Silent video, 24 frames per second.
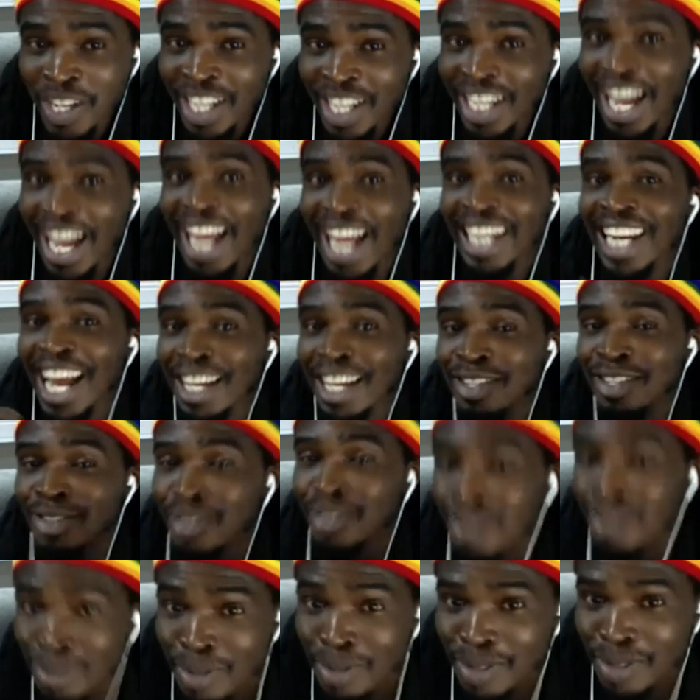a guy likes
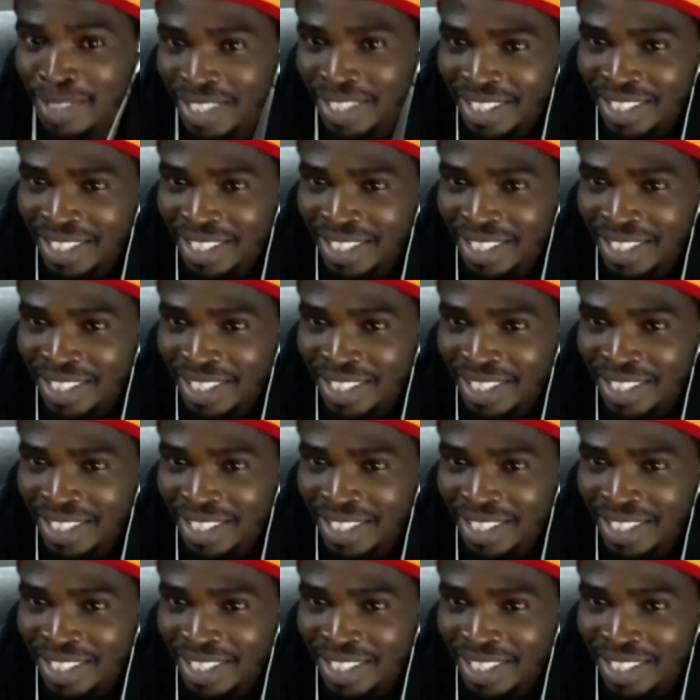you,